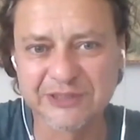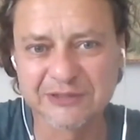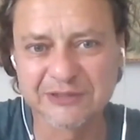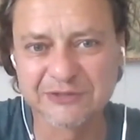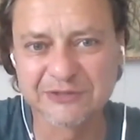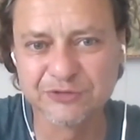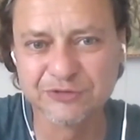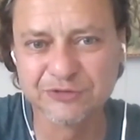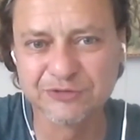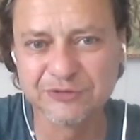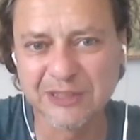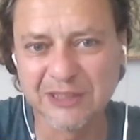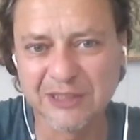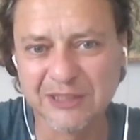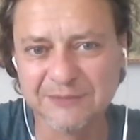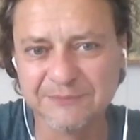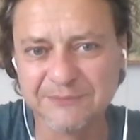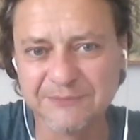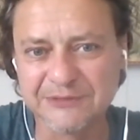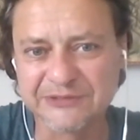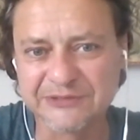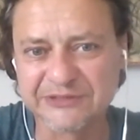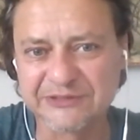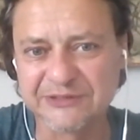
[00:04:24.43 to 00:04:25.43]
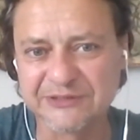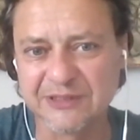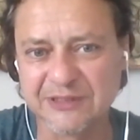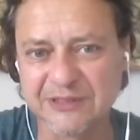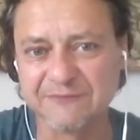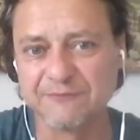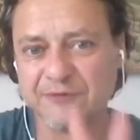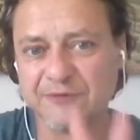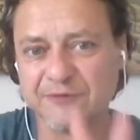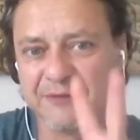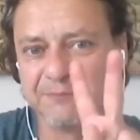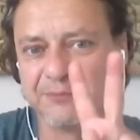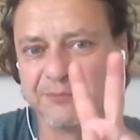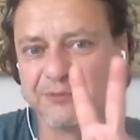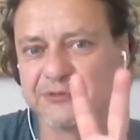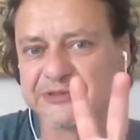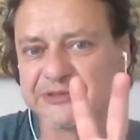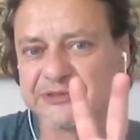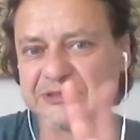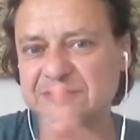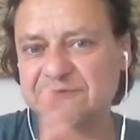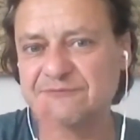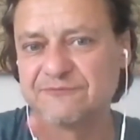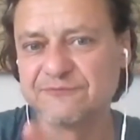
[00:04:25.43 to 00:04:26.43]
are two elements there, one
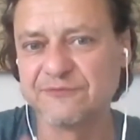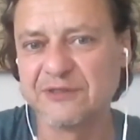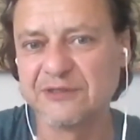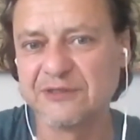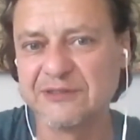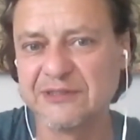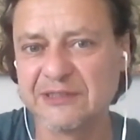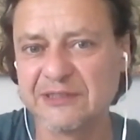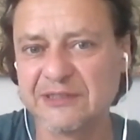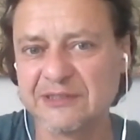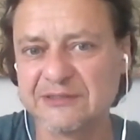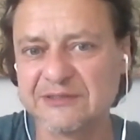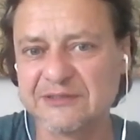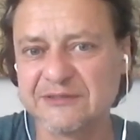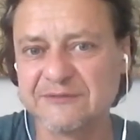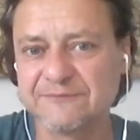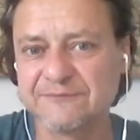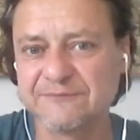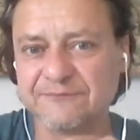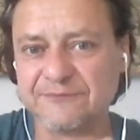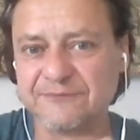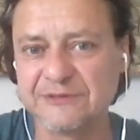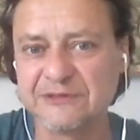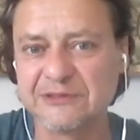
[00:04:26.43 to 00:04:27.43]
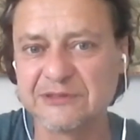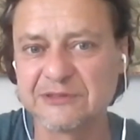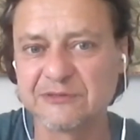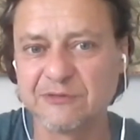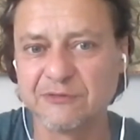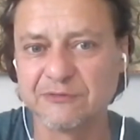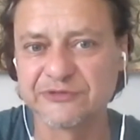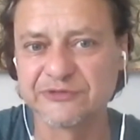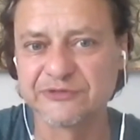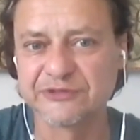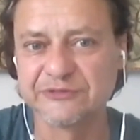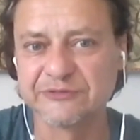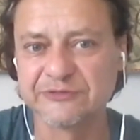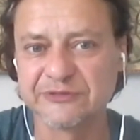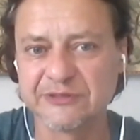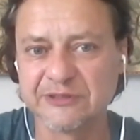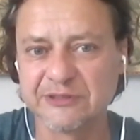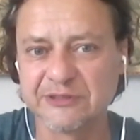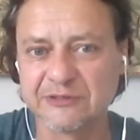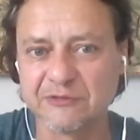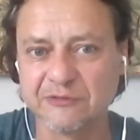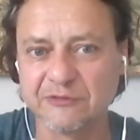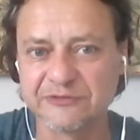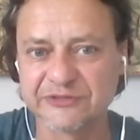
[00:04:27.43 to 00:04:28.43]
positive, one negative with the
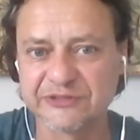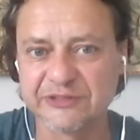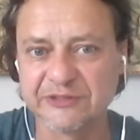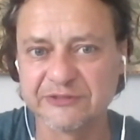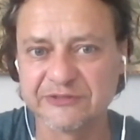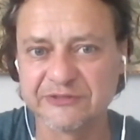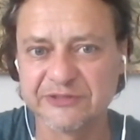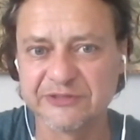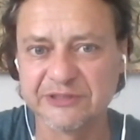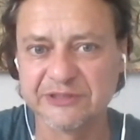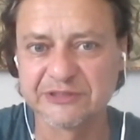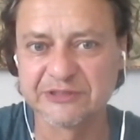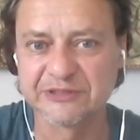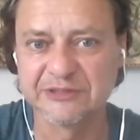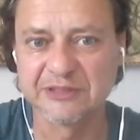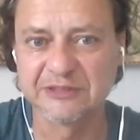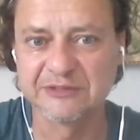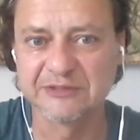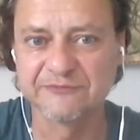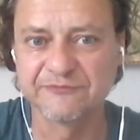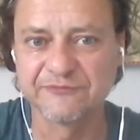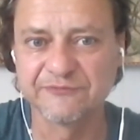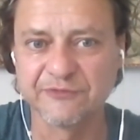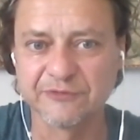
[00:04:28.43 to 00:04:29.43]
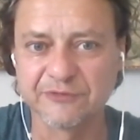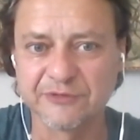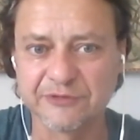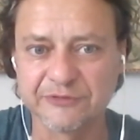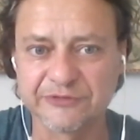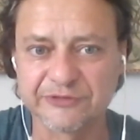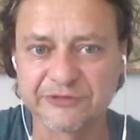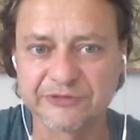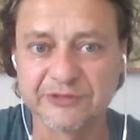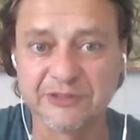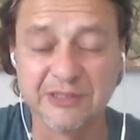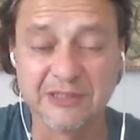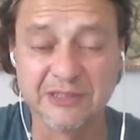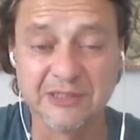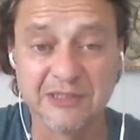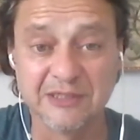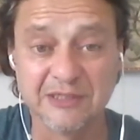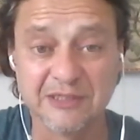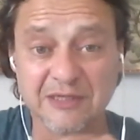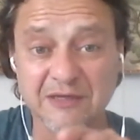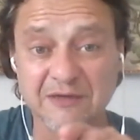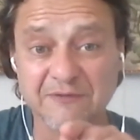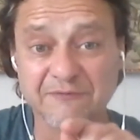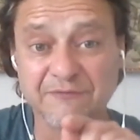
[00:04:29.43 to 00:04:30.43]
concentration and the focus.
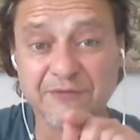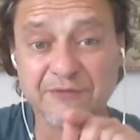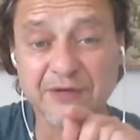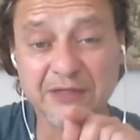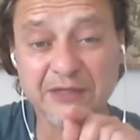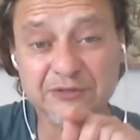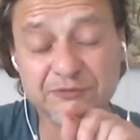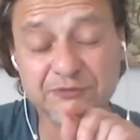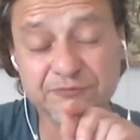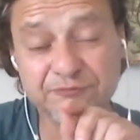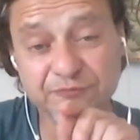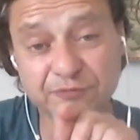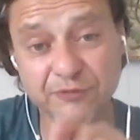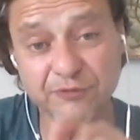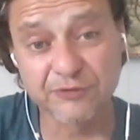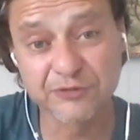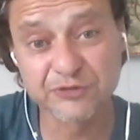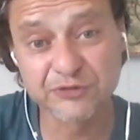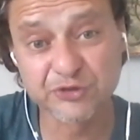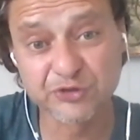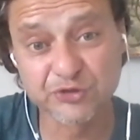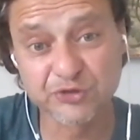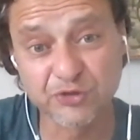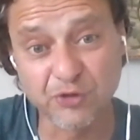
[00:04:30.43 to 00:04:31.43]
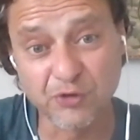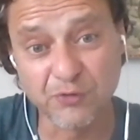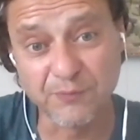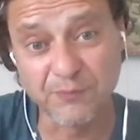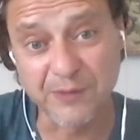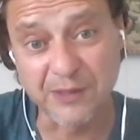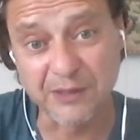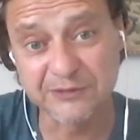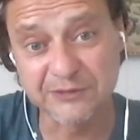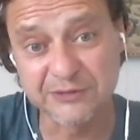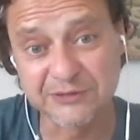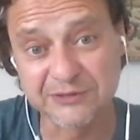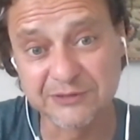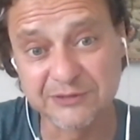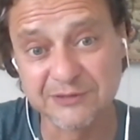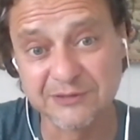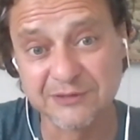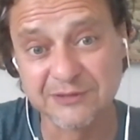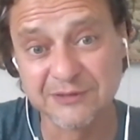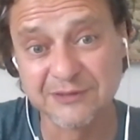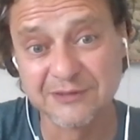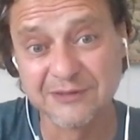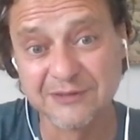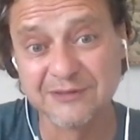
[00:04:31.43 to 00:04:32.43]
When you focus so much,
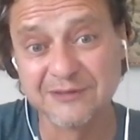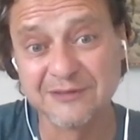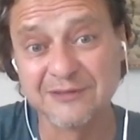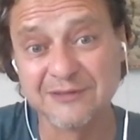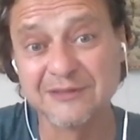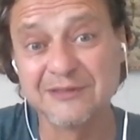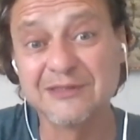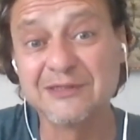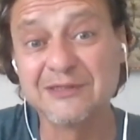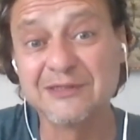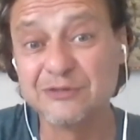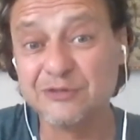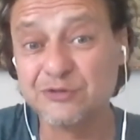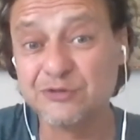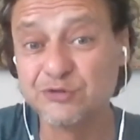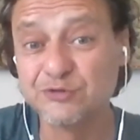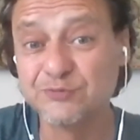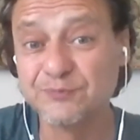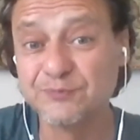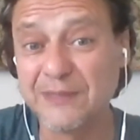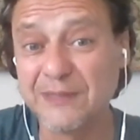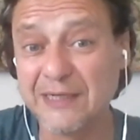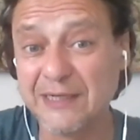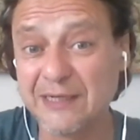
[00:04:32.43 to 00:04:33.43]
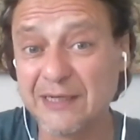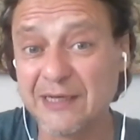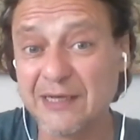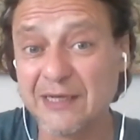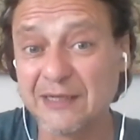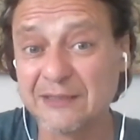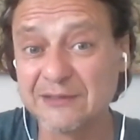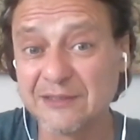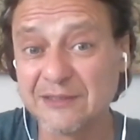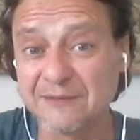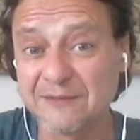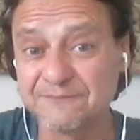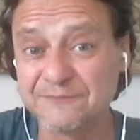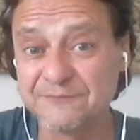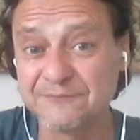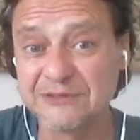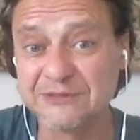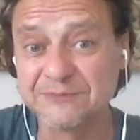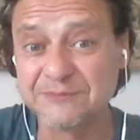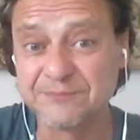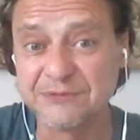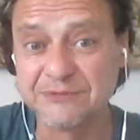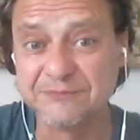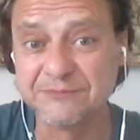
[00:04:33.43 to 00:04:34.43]
you may end up with
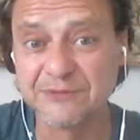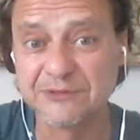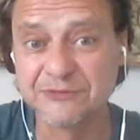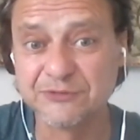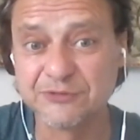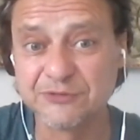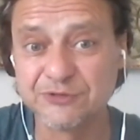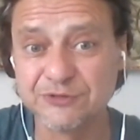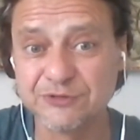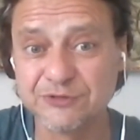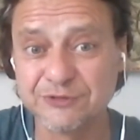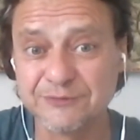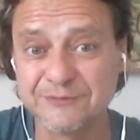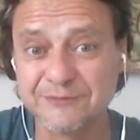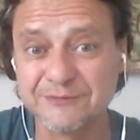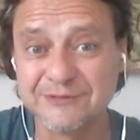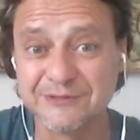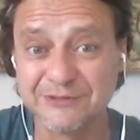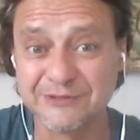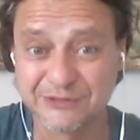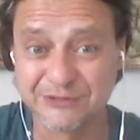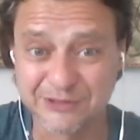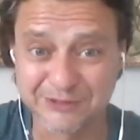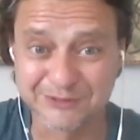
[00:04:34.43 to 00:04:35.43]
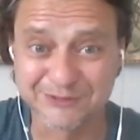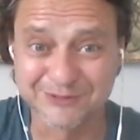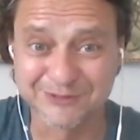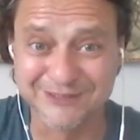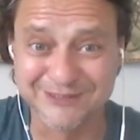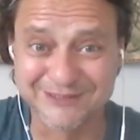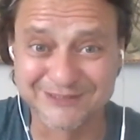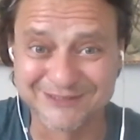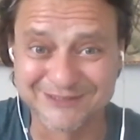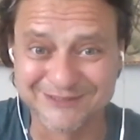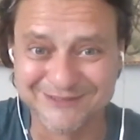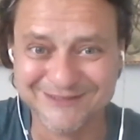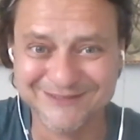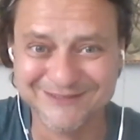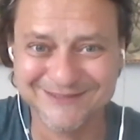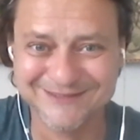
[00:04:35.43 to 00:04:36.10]
the premature ejaculation